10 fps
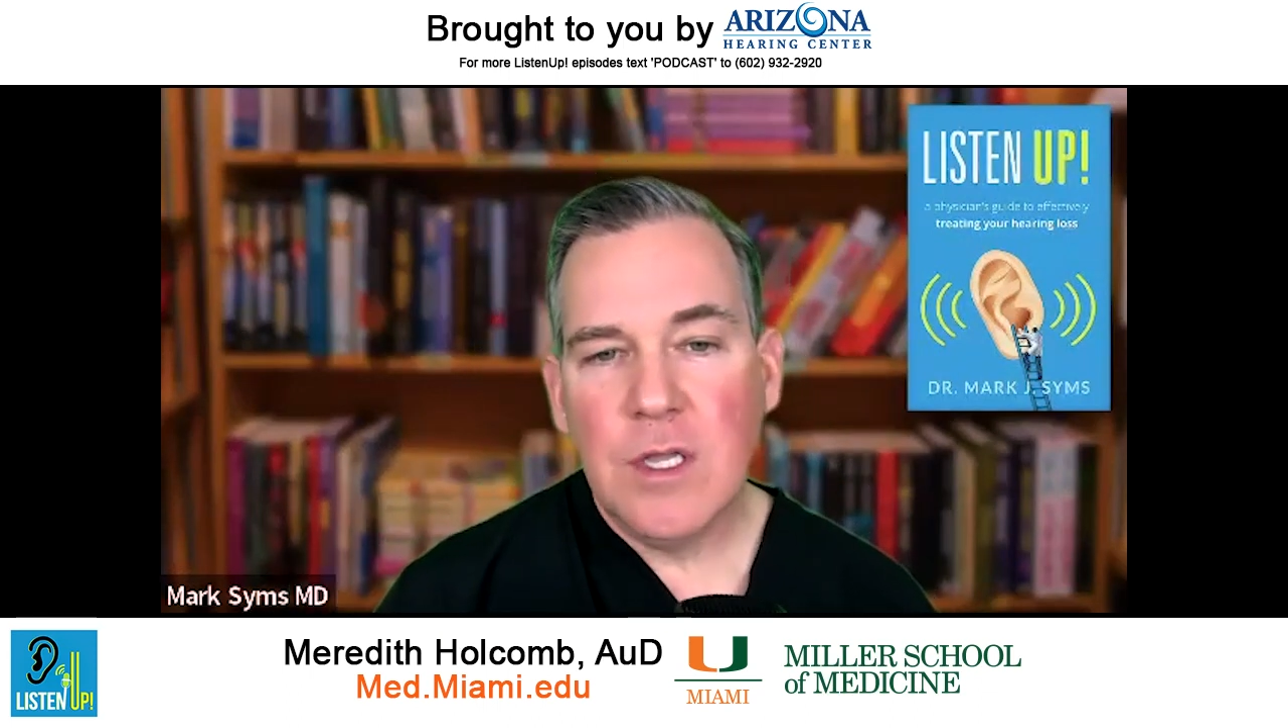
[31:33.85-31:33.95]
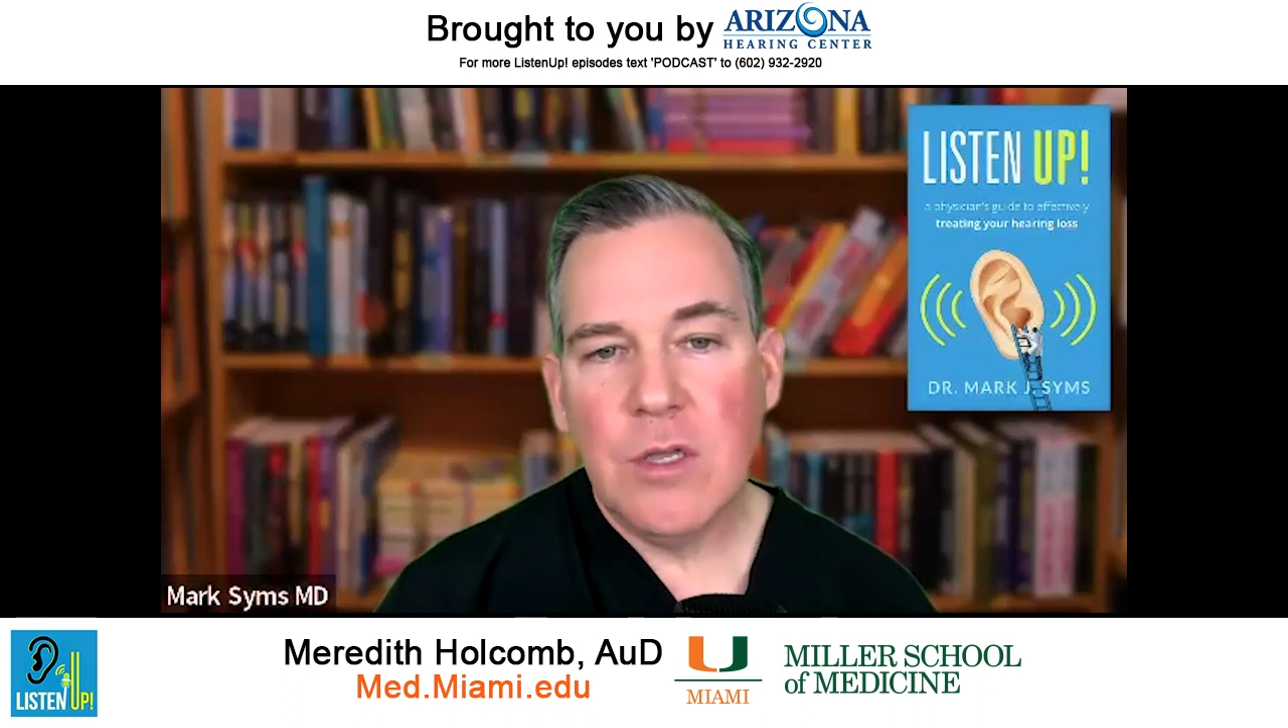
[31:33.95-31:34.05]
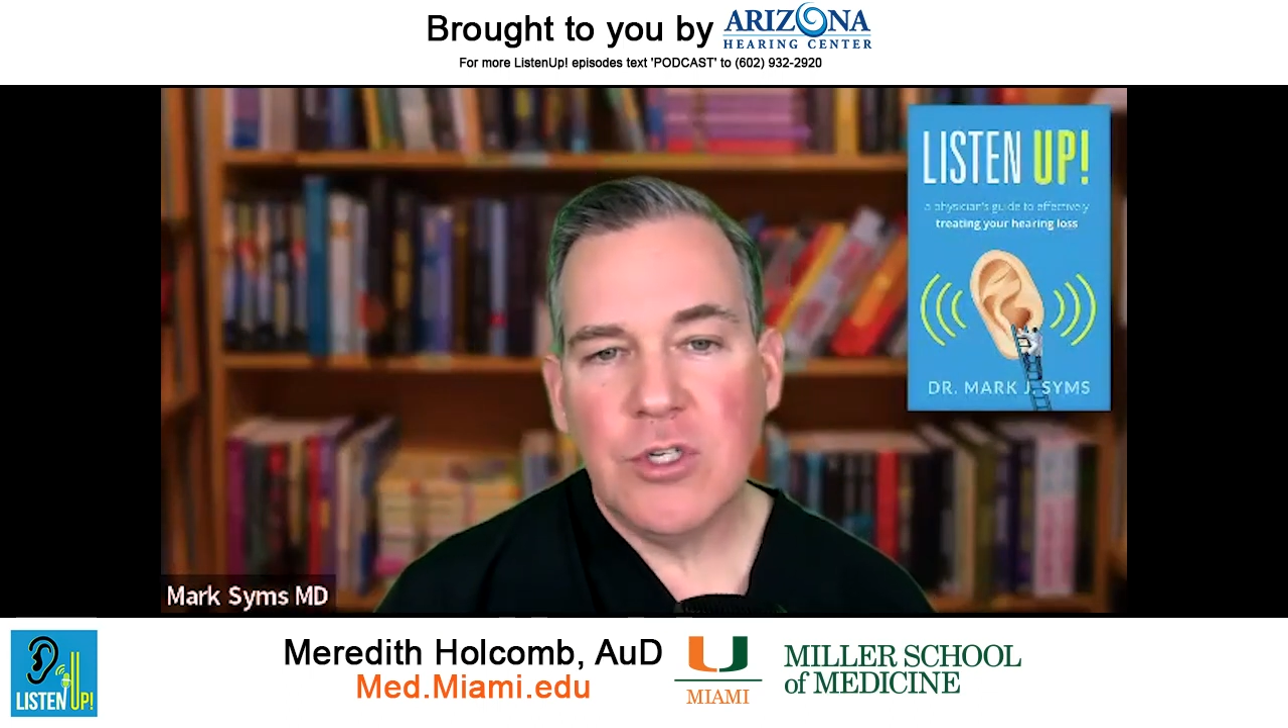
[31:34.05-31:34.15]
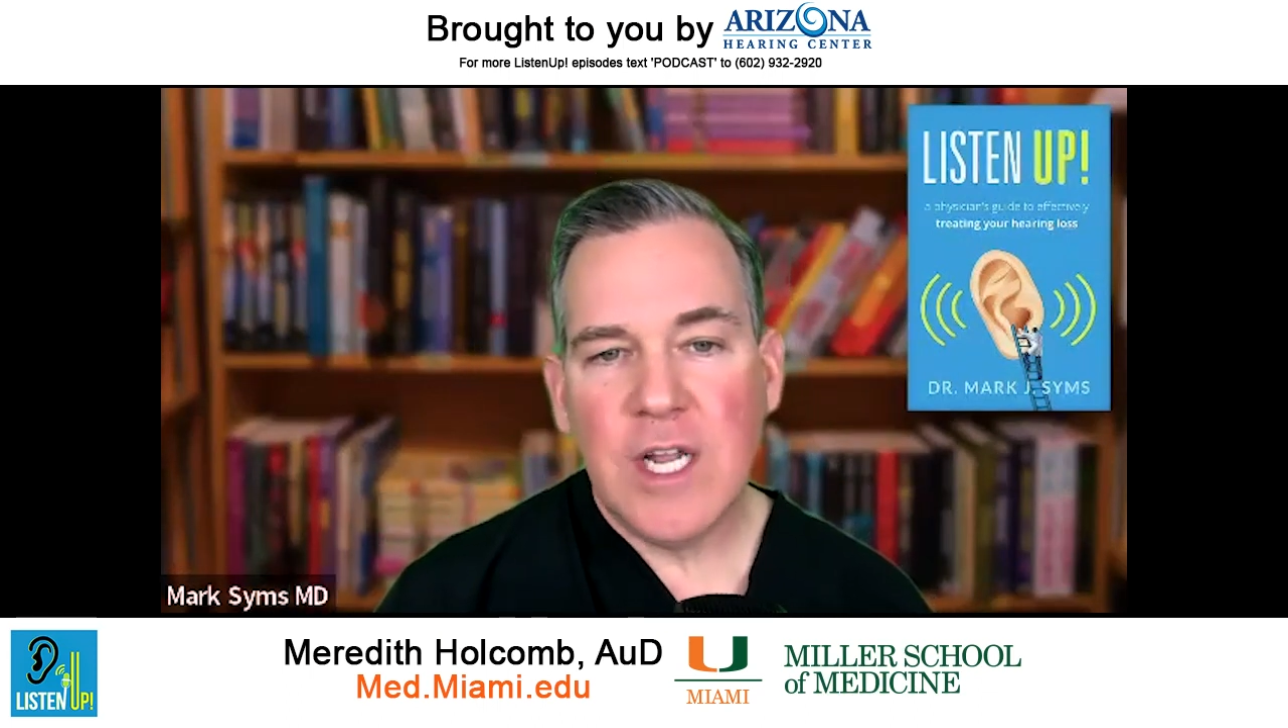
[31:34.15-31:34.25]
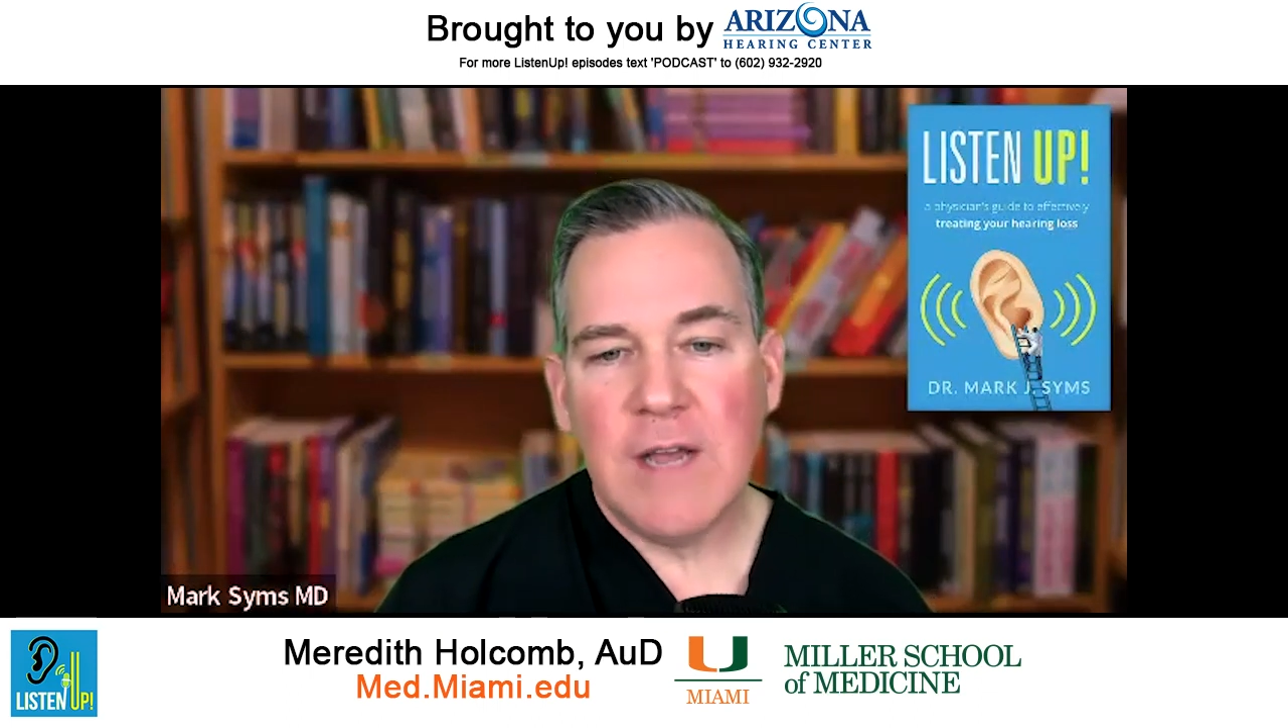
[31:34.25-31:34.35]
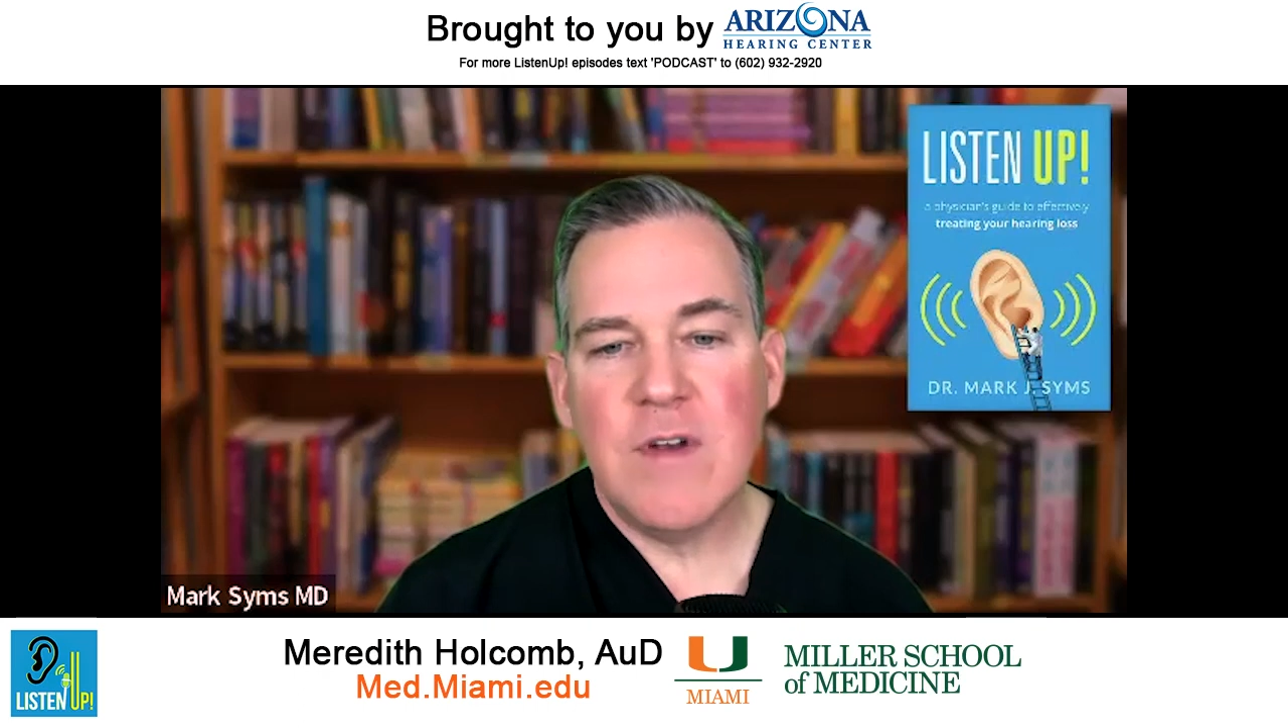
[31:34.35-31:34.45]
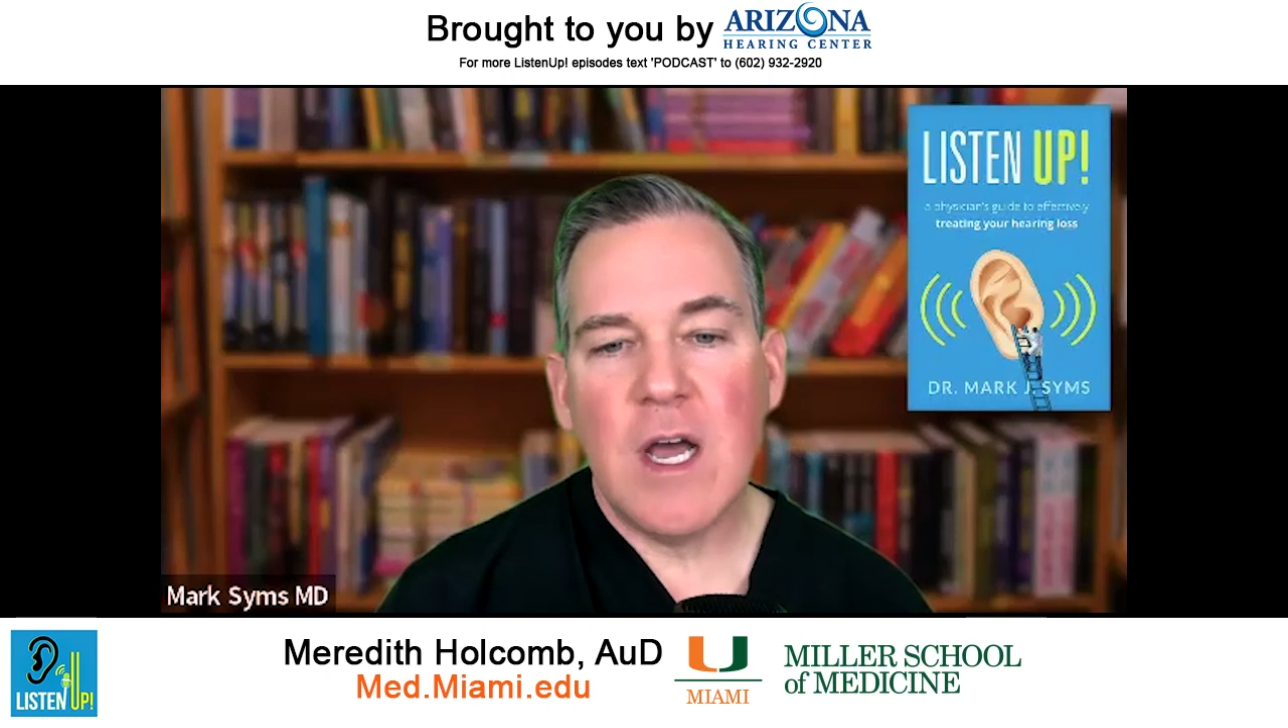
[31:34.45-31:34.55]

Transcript: you should have